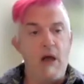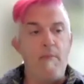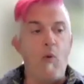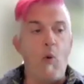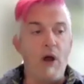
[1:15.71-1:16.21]

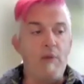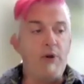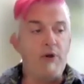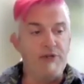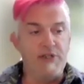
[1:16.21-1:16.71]
but one
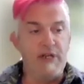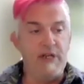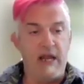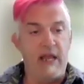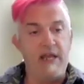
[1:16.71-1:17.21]
person
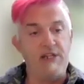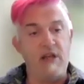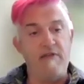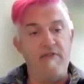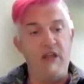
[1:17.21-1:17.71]
getting
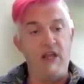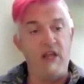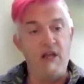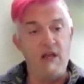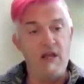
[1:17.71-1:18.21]

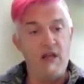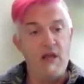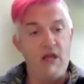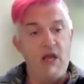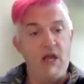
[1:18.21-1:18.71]
HIV
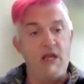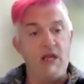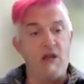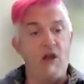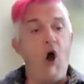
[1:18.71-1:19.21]

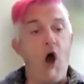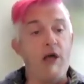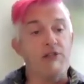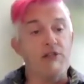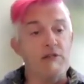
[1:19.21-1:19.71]
can
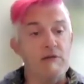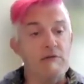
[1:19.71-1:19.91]
cost,